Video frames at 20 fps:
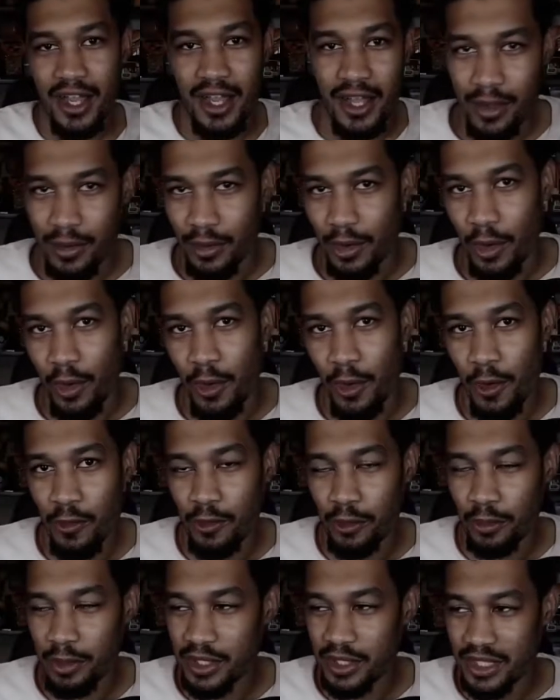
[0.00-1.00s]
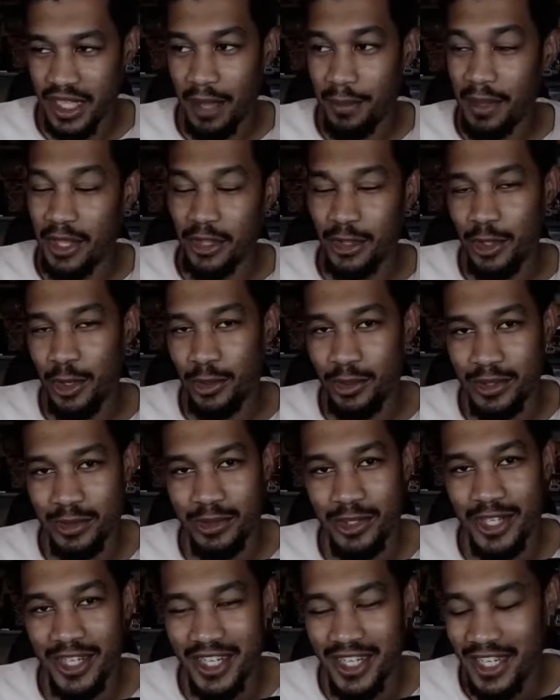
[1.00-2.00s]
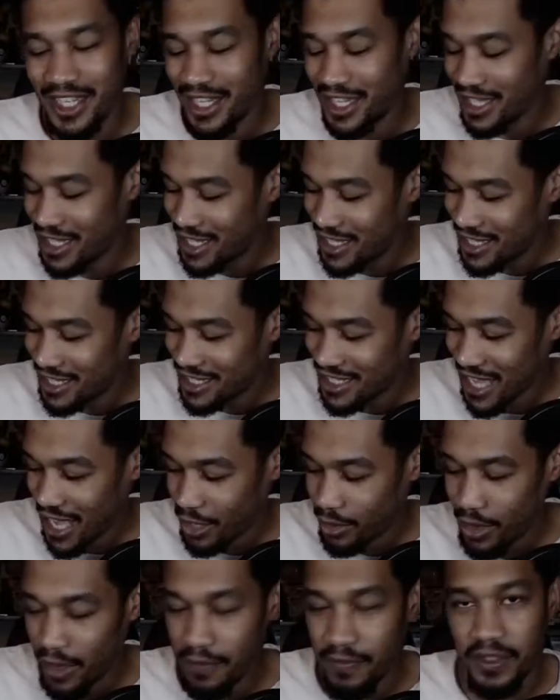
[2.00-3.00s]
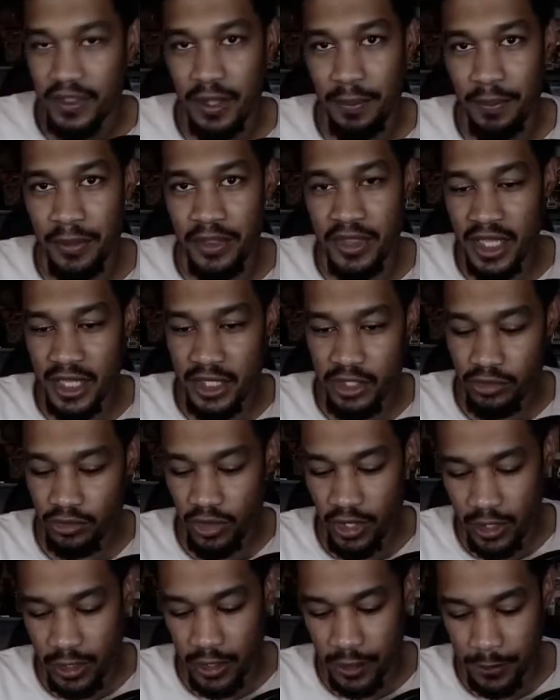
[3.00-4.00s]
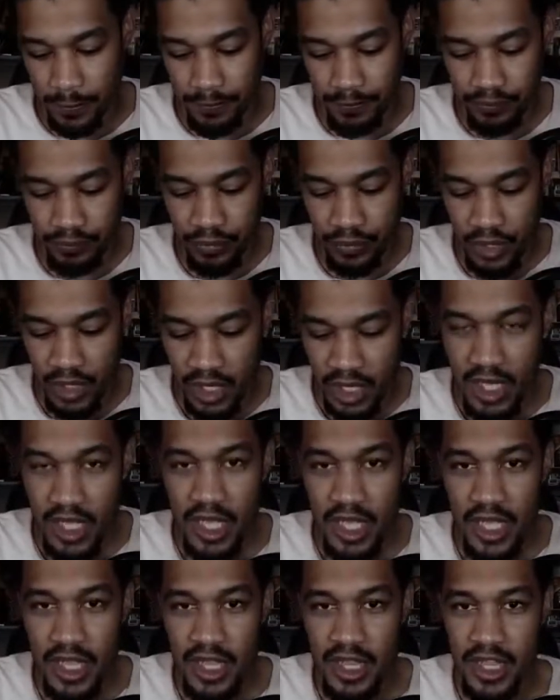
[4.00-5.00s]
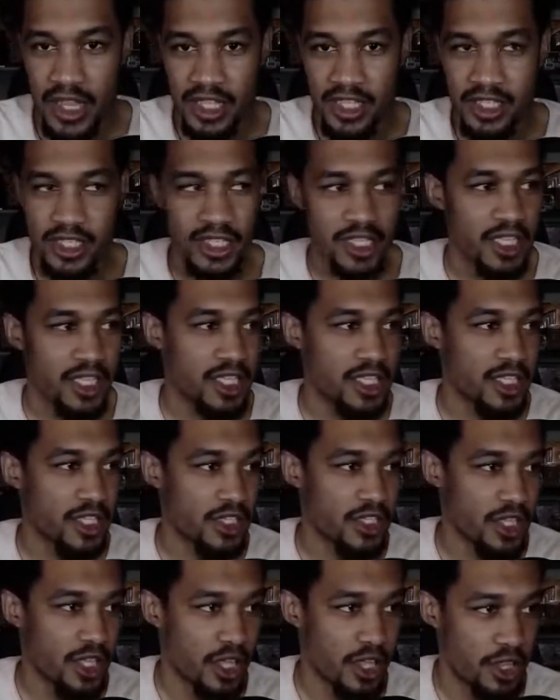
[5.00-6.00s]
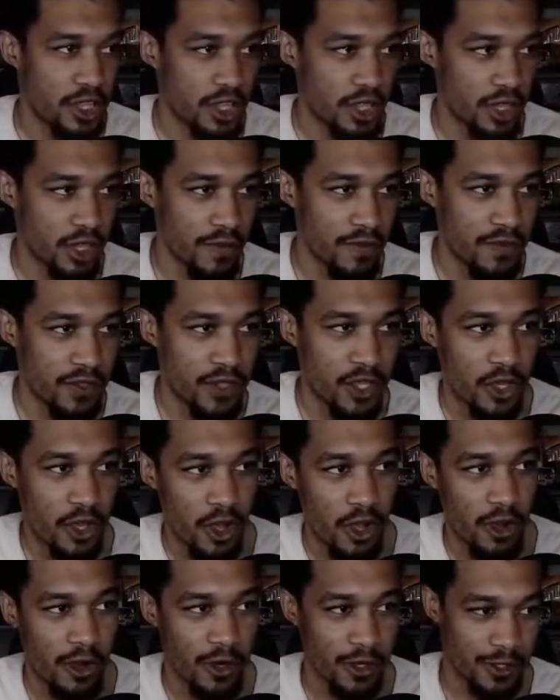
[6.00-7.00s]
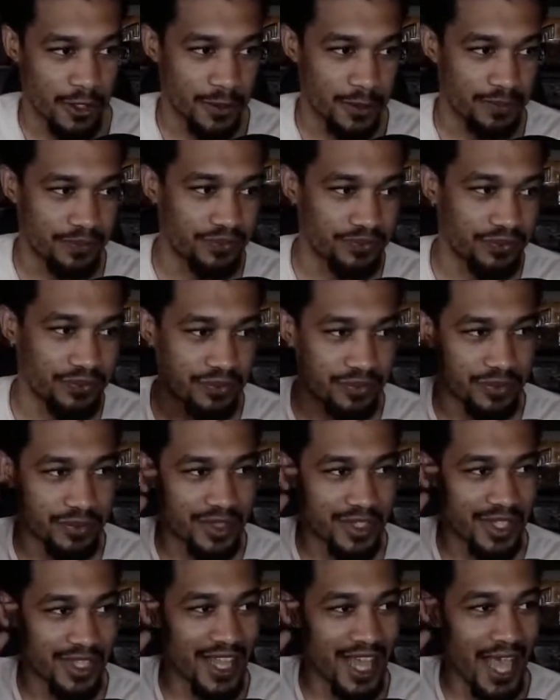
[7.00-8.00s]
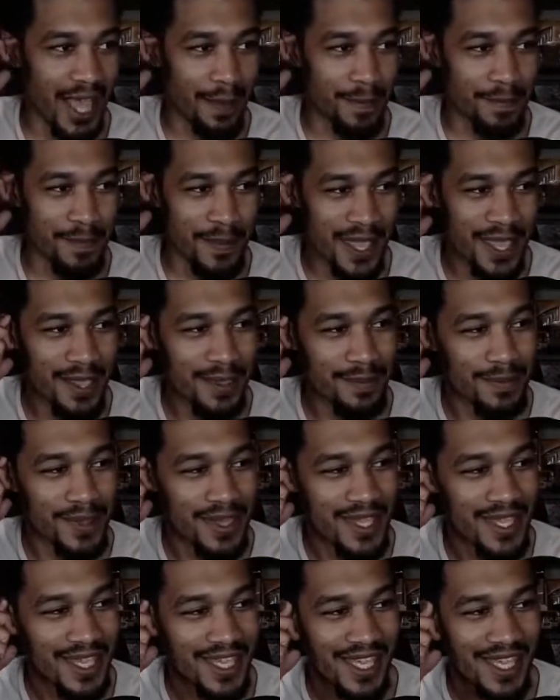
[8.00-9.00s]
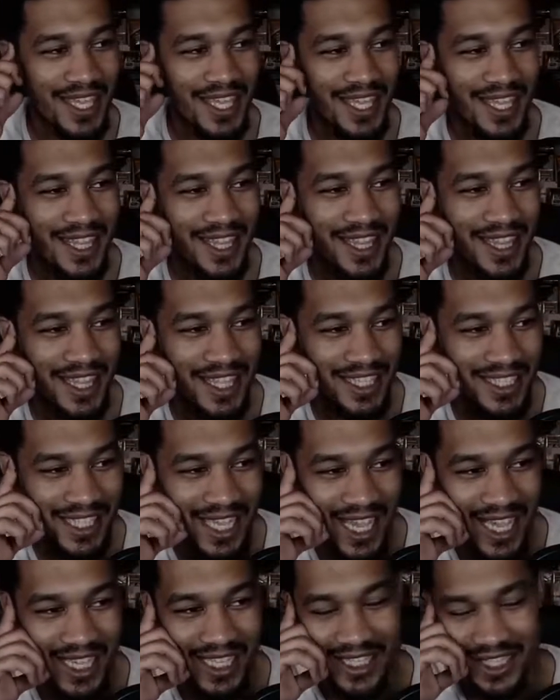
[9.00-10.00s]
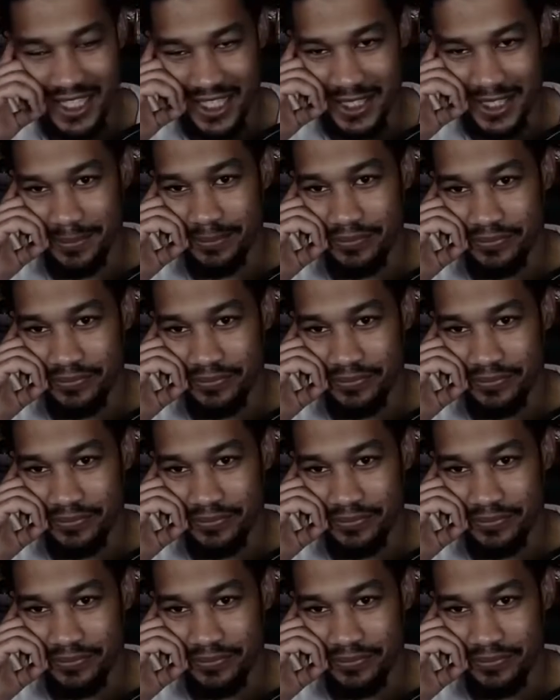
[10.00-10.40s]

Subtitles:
I'm going all over the place. I got my notes. I'm trying to tackle everything. But this right here, this is the lovely card that made me get this idea.